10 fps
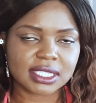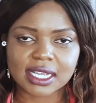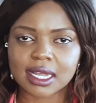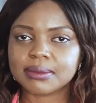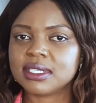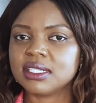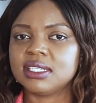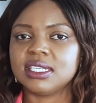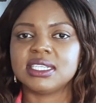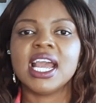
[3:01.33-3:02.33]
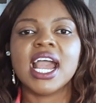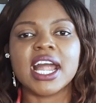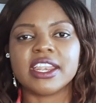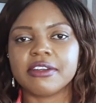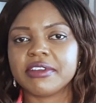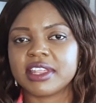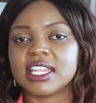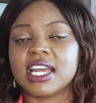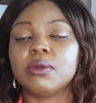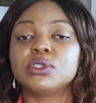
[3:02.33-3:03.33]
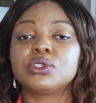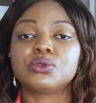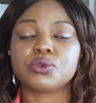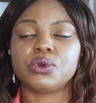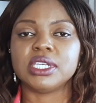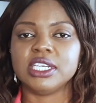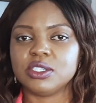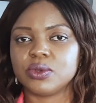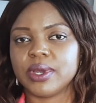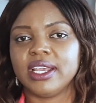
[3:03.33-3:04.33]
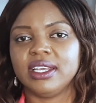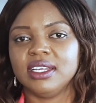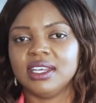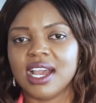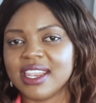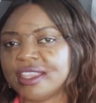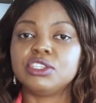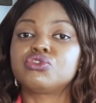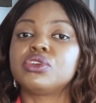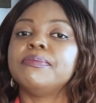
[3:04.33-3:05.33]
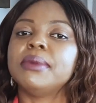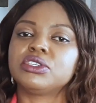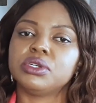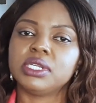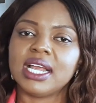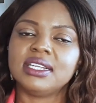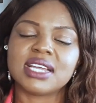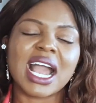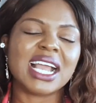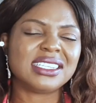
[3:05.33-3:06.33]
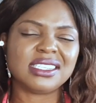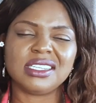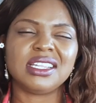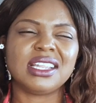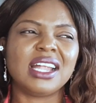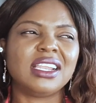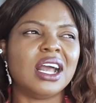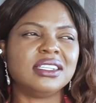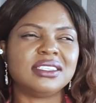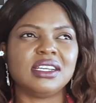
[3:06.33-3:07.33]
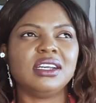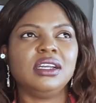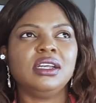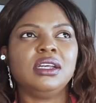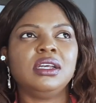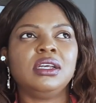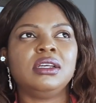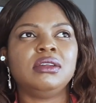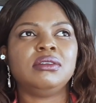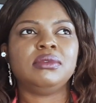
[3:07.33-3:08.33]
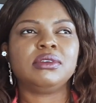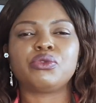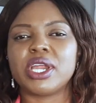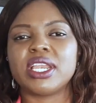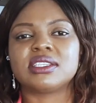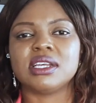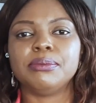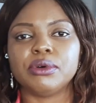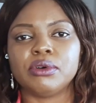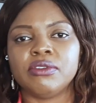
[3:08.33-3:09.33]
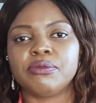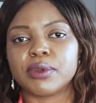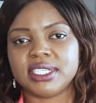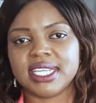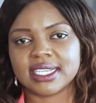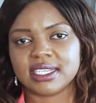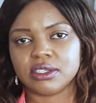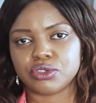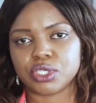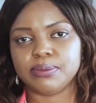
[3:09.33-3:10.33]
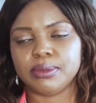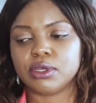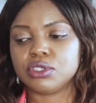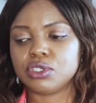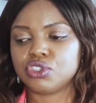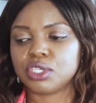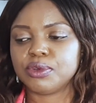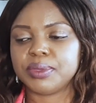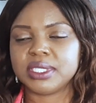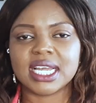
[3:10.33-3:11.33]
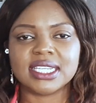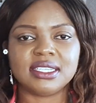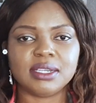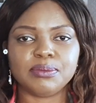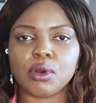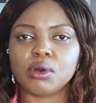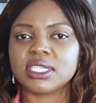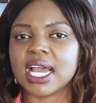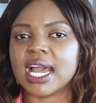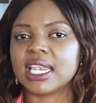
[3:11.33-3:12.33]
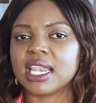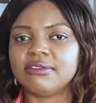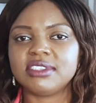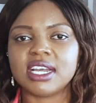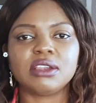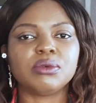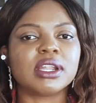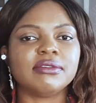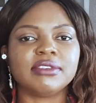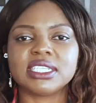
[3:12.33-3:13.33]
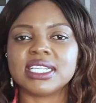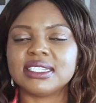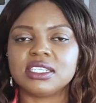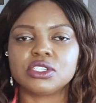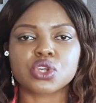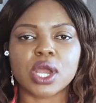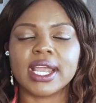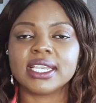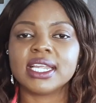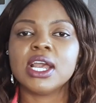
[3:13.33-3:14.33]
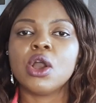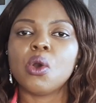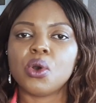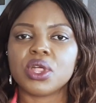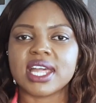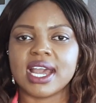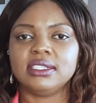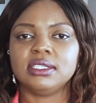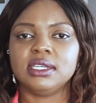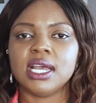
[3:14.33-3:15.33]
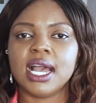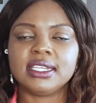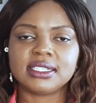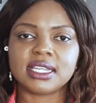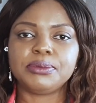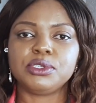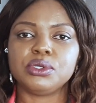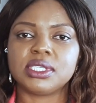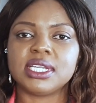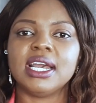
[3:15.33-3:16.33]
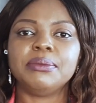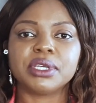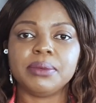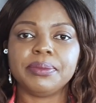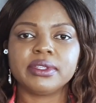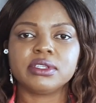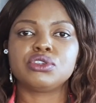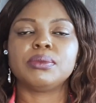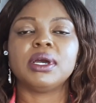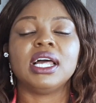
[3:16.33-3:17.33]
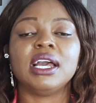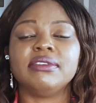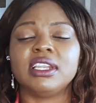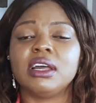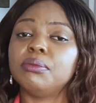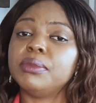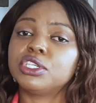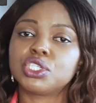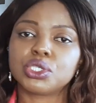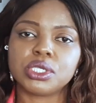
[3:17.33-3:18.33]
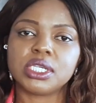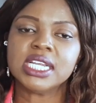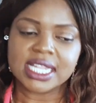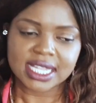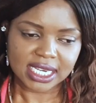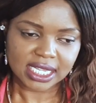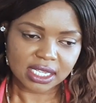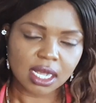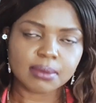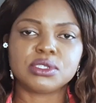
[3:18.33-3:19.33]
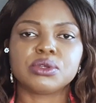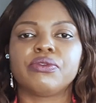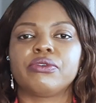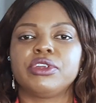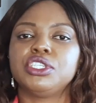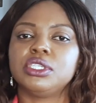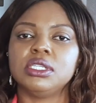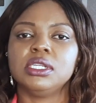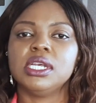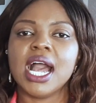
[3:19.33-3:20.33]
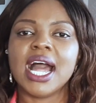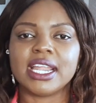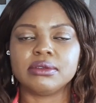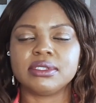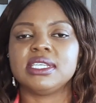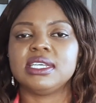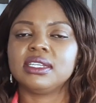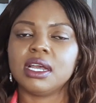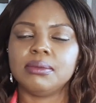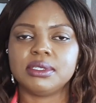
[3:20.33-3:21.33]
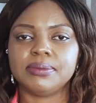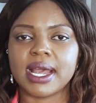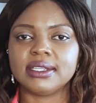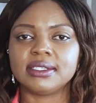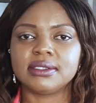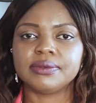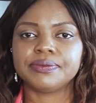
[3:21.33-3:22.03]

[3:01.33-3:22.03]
circumstances, and everything that was thrown his way. And the dream materialized. I see that as a great example of protecting your dream, because your dream will be tested, poked at, laughed at, whatever, tested, tried, or that. And it is up to you to say, I'm keeping this dream alive and I'll make sure that it comes to fruition and I'll see it come to pass.